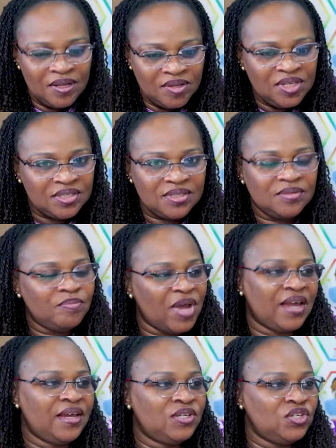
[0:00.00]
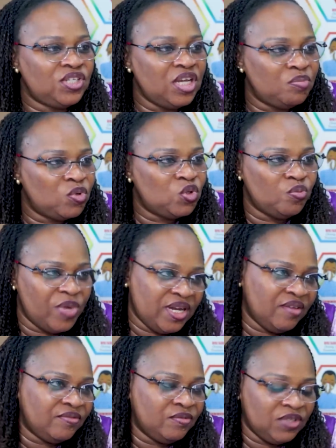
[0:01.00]
this package is able to
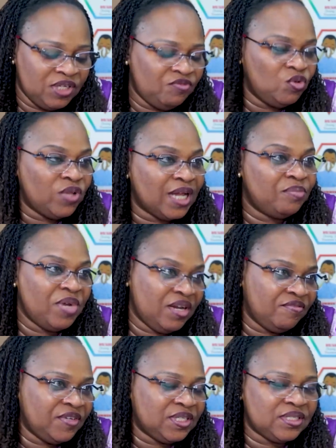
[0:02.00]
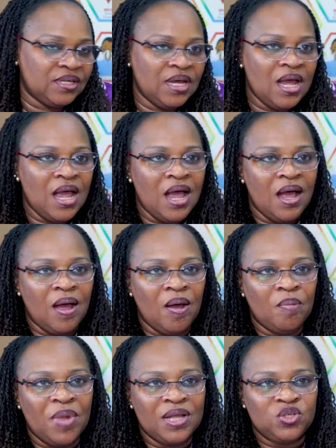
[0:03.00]
give you that benefit.
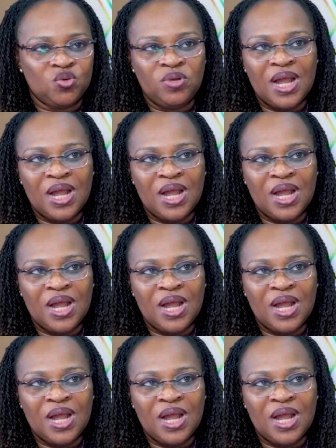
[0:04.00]
And so